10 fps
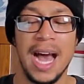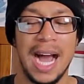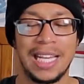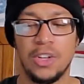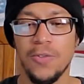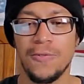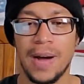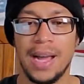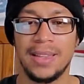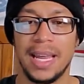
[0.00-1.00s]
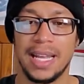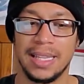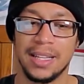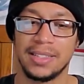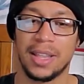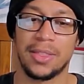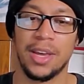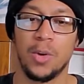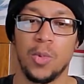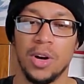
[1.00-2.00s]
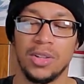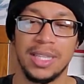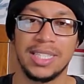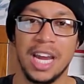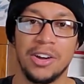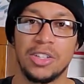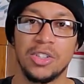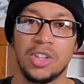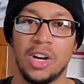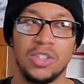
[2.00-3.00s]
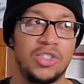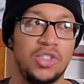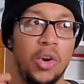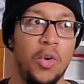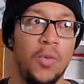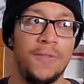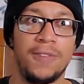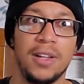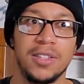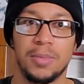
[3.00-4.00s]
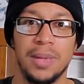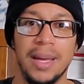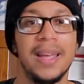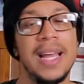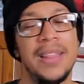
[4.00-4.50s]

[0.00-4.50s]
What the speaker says: I do find that it does the thing where these characters are so fun to play